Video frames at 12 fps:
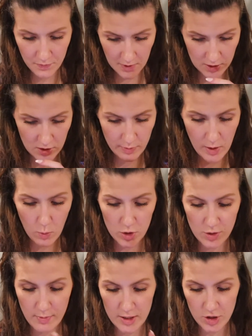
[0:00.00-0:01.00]
which
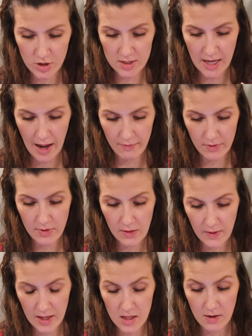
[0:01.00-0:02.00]
measures half of the
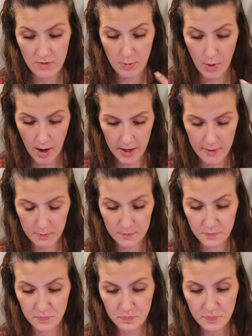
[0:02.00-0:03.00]
length of the body.
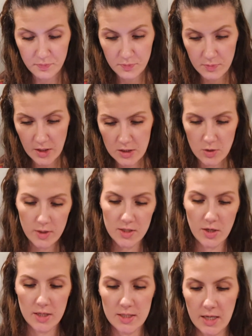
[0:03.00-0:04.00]
So as you
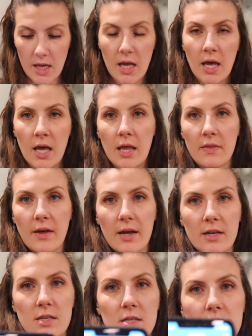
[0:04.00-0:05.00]
can see, the head
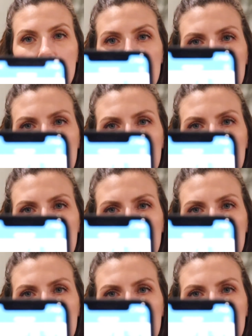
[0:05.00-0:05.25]
is